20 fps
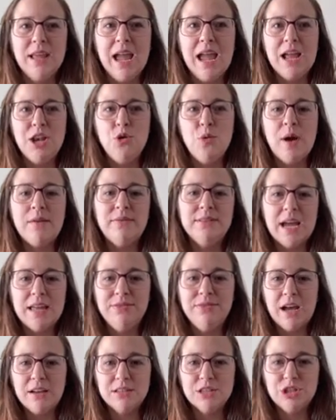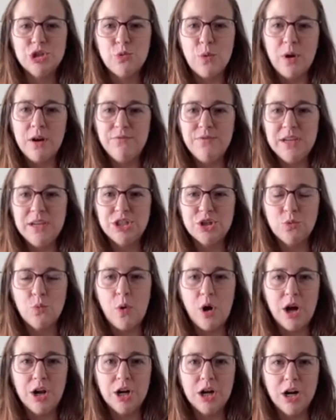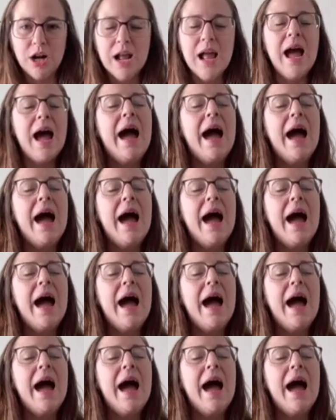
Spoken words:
And you have 10,000 square feet to water.